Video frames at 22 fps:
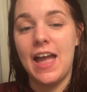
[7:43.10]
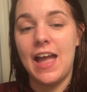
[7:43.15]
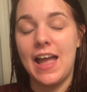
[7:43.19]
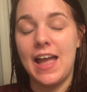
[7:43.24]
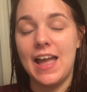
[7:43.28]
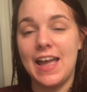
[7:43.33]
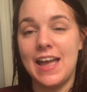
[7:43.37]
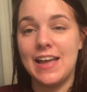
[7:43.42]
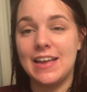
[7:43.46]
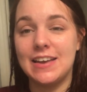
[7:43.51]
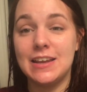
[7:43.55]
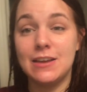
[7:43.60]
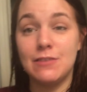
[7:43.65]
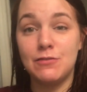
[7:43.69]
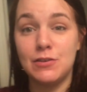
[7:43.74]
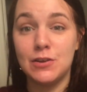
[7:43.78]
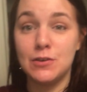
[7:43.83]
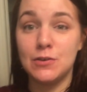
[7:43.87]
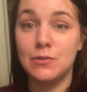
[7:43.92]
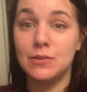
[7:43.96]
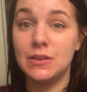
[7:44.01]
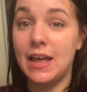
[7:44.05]
And if
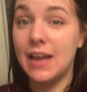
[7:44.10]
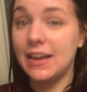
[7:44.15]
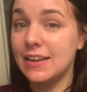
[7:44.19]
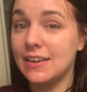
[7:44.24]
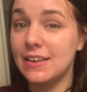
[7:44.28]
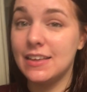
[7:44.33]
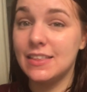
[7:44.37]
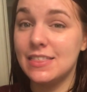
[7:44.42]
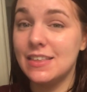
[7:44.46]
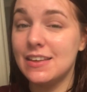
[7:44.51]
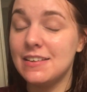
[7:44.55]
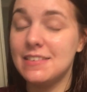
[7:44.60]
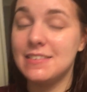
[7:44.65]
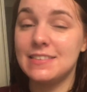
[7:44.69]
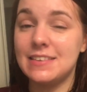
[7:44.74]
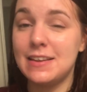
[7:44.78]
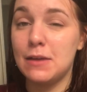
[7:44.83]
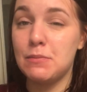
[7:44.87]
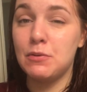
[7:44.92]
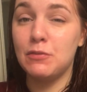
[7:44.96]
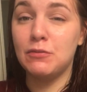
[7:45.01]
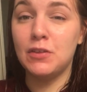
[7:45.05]
you like these
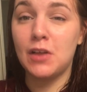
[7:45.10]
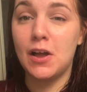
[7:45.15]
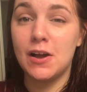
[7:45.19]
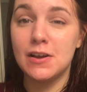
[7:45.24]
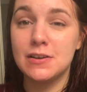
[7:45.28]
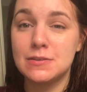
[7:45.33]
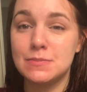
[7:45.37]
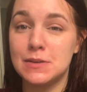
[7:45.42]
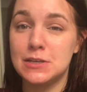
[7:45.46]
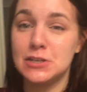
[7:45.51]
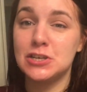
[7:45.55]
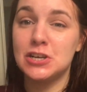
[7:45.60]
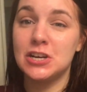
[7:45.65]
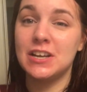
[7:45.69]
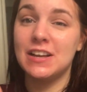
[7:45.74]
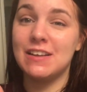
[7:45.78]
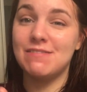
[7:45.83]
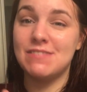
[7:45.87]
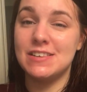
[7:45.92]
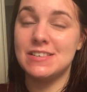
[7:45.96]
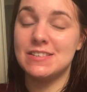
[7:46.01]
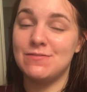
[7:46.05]
type of vlogs, make sure
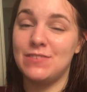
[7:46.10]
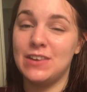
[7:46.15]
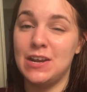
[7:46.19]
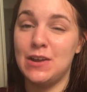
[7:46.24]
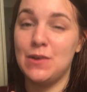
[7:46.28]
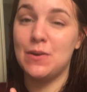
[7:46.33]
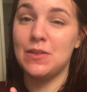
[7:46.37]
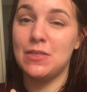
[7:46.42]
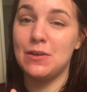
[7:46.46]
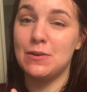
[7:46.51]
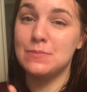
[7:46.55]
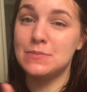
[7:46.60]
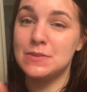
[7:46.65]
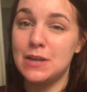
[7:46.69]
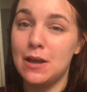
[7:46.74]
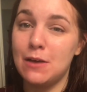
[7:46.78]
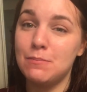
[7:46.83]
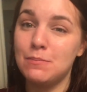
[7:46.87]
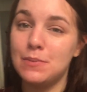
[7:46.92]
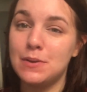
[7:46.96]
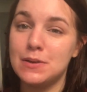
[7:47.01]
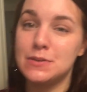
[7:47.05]
and give this video a thumbs
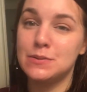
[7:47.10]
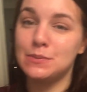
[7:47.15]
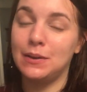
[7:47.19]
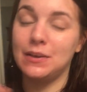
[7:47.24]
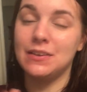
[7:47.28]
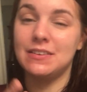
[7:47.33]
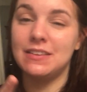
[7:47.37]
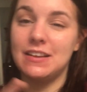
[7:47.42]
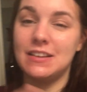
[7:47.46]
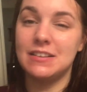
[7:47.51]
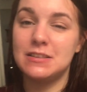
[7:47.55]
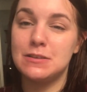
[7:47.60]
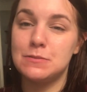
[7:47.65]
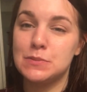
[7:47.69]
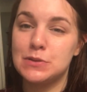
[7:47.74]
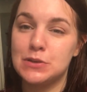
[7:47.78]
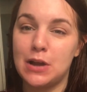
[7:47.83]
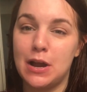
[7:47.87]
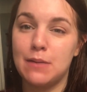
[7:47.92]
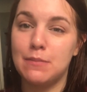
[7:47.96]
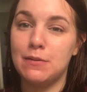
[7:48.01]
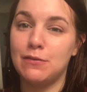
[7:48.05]
up, as well as hit
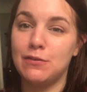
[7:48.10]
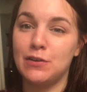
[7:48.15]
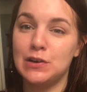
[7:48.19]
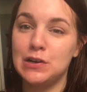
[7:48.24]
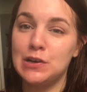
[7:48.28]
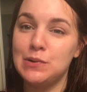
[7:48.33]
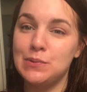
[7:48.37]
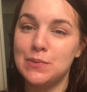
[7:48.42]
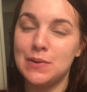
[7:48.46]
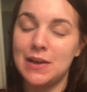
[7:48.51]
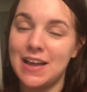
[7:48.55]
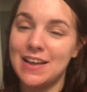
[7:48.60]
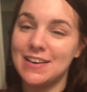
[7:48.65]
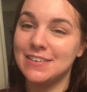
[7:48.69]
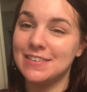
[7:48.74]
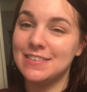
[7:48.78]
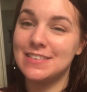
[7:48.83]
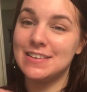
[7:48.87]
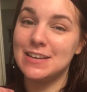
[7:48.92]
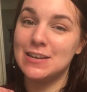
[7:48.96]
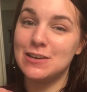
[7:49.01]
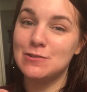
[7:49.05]
subscribe if you're new. And I'll
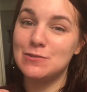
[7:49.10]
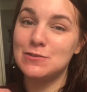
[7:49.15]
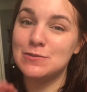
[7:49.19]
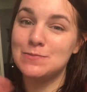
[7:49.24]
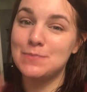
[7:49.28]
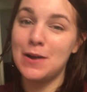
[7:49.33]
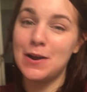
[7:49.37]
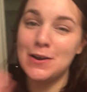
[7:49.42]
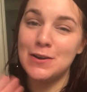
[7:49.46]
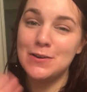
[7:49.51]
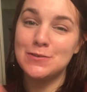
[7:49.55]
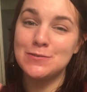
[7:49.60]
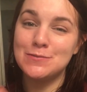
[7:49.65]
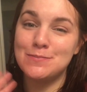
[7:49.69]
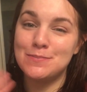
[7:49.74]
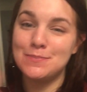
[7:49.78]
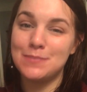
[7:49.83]
see you tomorrow.